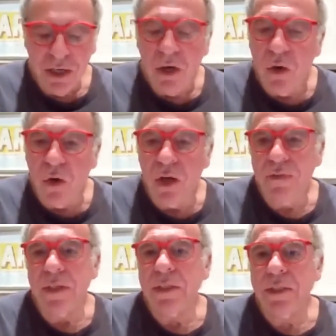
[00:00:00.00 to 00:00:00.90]
All of
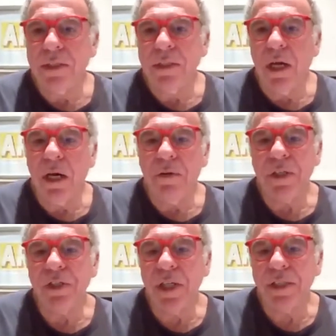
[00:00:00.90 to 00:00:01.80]
us are
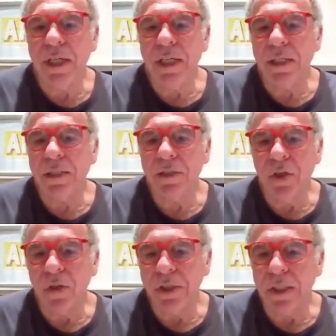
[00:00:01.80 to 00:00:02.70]
ingesting
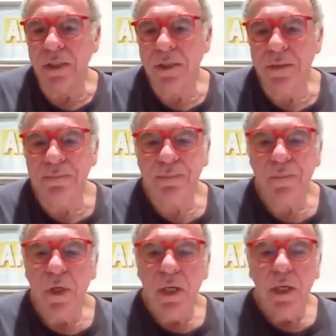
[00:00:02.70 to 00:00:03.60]
toxins.
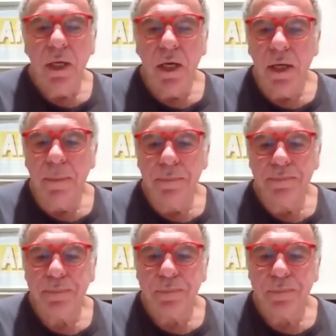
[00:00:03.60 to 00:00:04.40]
And